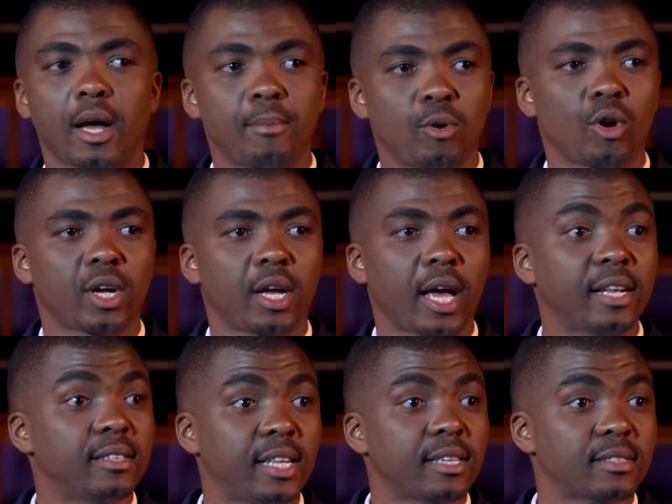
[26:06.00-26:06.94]
I'm cooking
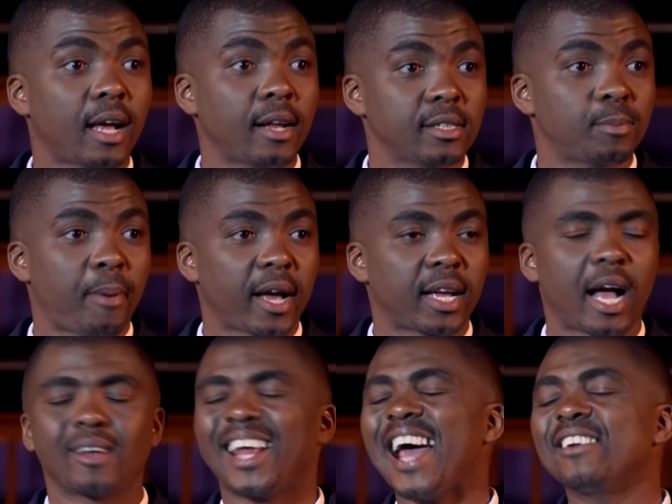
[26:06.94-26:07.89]
and things are just packing
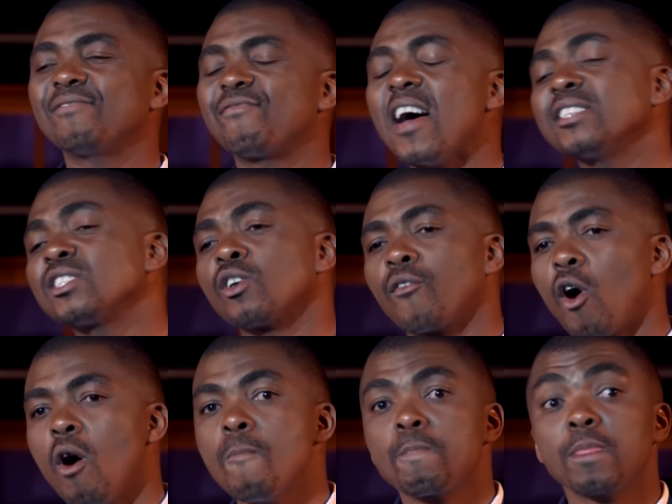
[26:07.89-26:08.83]
out. And first of
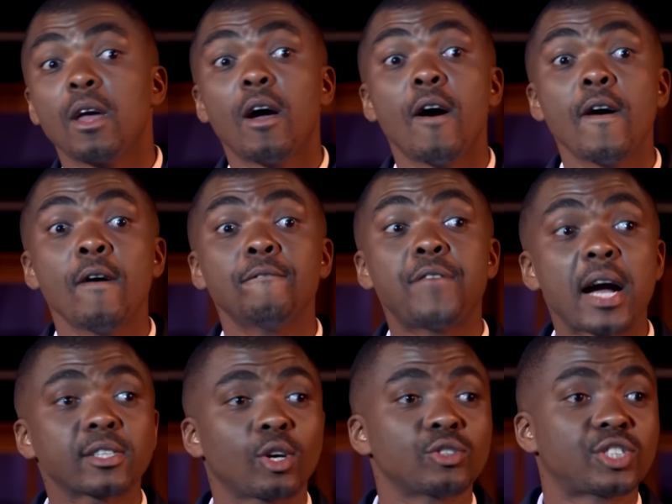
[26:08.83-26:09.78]
all,
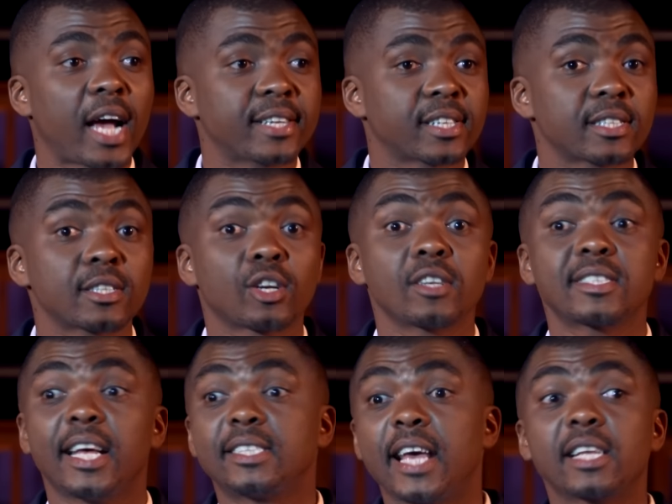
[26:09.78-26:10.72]
fuck those judges because
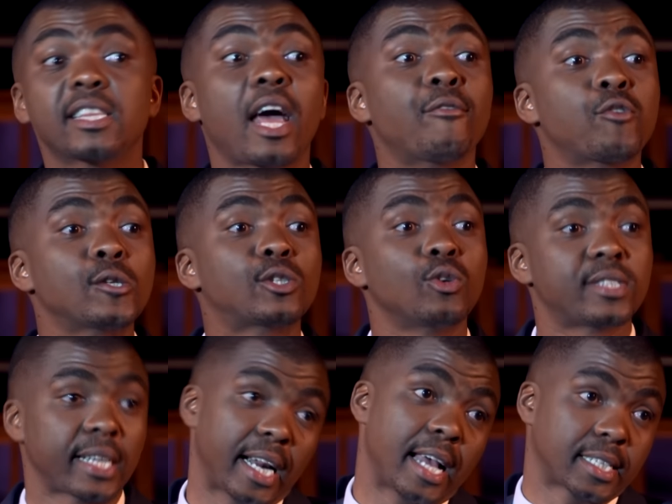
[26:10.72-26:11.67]
they take their food too
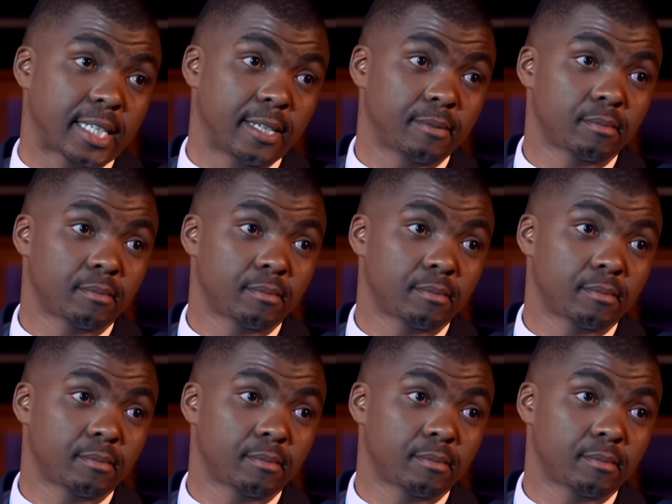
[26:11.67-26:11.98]
seriously.